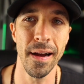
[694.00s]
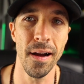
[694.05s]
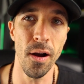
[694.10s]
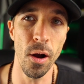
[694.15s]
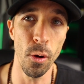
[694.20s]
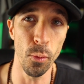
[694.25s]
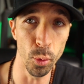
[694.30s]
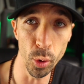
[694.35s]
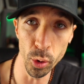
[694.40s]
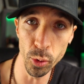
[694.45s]

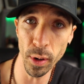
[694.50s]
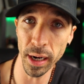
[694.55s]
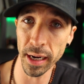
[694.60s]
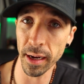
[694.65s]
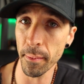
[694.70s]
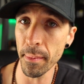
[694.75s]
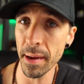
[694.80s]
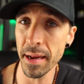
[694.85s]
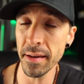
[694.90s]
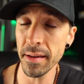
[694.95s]
I would
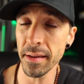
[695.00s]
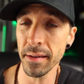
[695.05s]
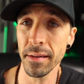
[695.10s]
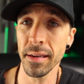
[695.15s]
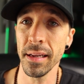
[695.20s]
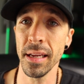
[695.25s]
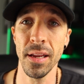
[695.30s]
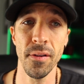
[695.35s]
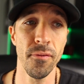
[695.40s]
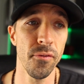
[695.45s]
recommend it
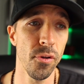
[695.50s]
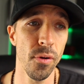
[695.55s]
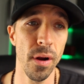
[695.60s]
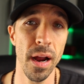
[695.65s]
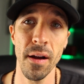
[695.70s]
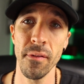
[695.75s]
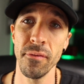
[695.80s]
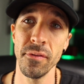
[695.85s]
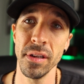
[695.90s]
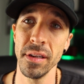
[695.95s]
if you're
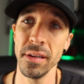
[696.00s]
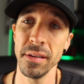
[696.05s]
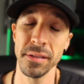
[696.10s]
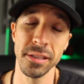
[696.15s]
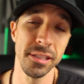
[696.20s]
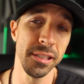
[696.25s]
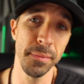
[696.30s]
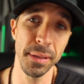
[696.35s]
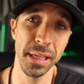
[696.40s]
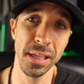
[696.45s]
after
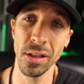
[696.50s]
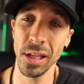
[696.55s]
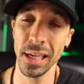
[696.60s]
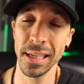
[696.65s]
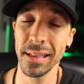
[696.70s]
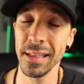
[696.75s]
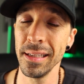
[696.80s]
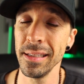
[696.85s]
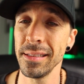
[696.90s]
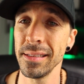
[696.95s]
something
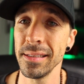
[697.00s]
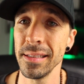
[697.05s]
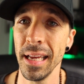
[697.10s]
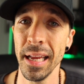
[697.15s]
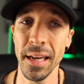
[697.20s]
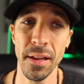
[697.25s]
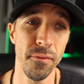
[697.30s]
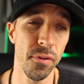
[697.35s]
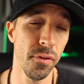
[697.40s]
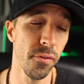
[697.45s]
like this,
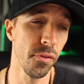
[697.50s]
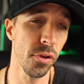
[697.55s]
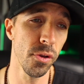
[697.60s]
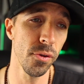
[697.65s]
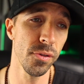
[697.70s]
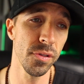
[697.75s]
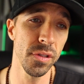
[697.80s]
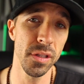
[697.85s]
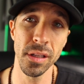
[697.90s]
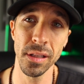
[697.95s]
and if you've
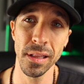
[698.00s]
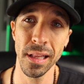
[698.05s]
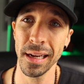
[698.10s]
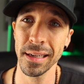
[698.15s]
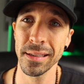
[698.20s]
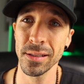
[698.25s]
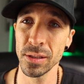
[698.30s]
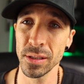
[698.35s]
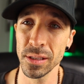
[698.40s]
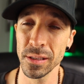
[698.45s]
used the
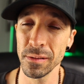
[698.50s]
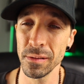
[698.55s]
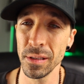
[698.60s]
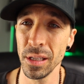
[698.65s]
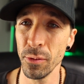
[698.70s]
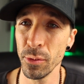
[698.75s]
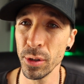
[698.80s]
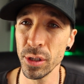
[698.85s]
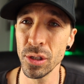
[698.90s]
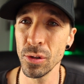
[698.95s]
Luxe,
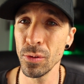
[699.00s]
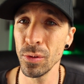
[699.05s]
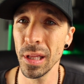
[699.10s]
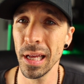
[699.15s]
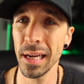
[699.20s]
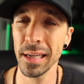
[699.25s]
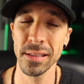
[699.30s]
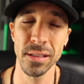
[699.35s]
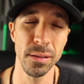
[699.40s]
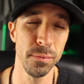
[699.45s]
the original
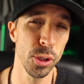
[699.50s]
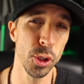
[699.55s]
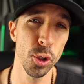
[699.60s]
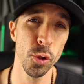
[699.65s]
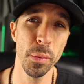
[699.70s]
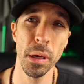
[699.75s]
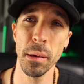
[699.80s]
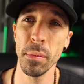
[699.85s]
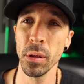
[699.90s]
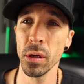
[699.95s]
Luxe, I'm sure
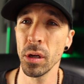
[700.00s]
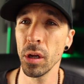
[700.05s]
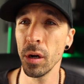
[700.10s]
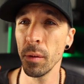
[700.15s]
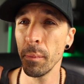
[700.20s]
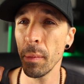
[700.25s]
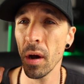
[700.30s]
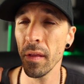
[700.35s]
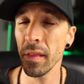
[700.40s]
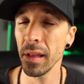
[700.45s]
people are gonna
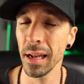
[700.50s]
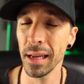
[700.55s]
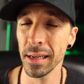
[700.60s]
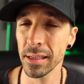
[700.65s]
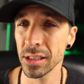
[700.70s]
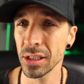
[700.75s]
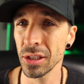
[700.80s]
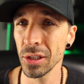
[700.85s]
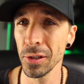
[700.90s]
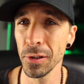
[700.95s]
buy the
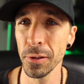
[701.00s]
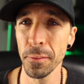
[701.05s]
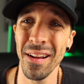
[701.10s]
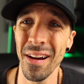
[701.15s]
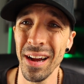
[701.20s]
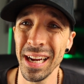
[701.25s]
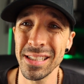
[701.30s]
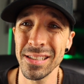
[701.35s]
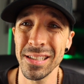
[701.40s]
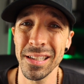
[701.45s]
Luxe too.
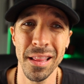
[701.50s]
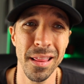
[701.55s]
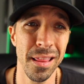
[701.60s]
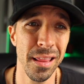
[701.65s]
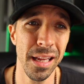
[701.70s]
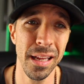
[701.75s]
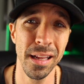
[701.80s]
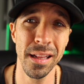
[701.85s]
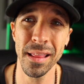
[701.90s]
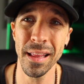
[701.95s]
I actually
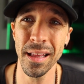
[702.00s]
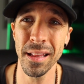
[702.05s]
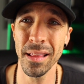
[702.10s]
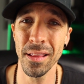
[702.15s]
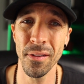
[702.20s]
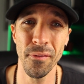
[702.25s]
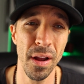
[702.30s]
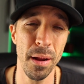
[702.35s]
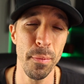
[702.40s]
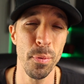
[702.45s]
think that
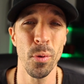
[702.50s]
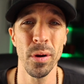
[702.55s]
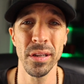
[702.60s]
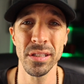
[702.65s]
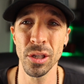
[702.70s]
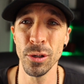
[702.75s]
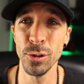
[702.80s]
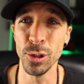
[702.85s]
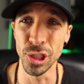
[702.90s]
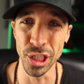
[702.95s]
the
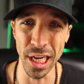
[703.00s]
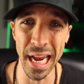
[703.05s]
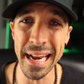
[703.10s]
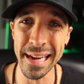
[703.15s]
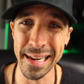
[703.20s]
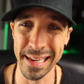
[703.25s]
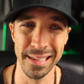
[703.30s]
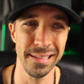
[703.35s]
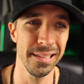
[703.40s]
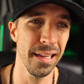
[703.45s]
Vaporesso
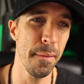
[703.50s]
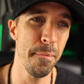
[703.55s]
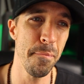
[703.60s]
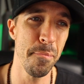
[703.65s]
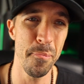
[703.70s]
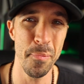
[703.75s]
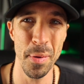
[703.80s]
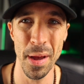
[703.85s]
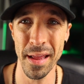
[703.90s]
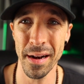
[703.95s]
Gen is a
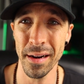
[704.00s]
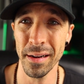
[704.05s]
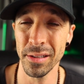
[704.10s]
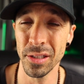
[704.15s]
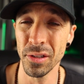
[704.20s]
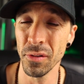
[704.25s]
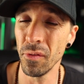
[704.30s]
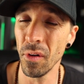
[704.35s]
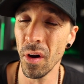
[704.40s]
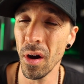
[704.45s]
better
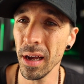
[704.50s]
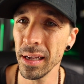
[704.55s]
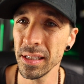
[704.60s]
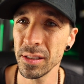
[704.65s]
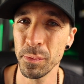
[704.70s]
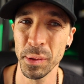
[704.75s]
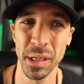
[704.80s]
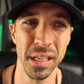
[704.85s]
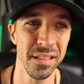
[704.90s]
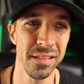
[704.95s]
device
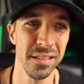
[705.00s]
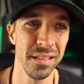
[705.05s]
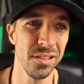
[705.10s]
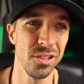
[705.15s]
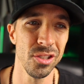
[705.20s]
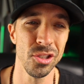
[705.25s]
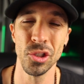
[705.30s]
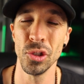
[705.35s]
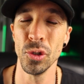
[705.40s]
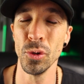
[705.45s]
because it
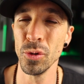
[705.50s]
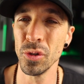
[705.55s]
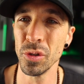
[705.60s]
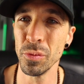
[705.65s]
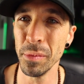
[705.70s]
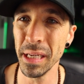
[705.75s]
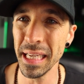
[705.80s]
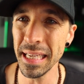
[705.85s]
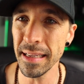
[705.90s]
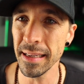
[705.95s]
just suits
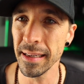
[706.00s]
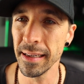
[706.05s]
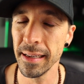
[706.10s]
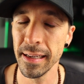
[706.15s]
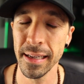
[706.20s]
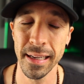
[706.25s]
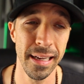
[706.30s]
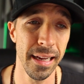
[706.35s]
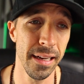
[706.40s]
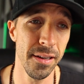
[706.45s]
me
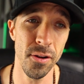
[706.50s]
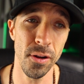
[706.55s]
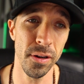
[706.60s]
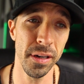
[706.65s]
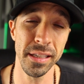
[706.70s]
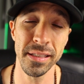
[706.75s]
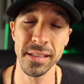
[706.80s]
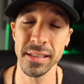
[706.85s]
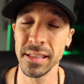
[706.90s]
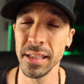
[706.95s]
and not
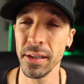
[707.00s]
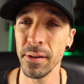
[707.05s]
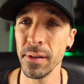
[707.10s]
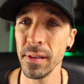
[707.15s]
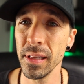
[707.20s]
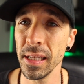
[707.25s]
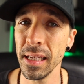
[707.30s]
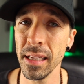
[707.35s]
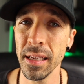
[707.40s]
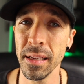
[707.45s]

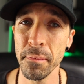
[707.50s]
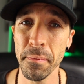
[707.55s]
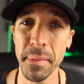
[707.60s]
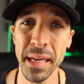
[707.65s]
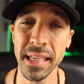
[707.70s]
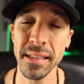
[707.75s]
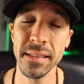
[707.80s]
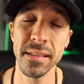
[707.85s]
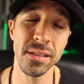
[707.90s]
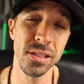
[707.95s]
necessarily
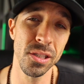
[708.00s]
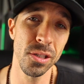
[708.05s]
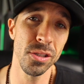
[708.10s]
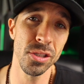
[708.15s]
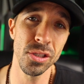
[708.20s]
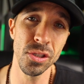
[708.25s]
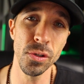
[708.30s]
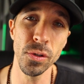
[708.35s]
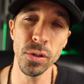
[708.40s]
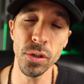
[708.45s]
means it's gonna
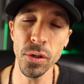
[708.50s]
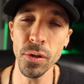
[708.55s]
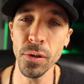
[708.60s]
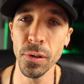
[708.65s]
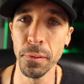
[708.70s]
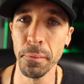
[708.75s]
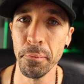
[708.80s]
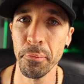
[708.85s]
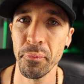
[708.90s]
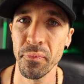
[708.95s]
suit
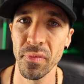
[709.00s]
you.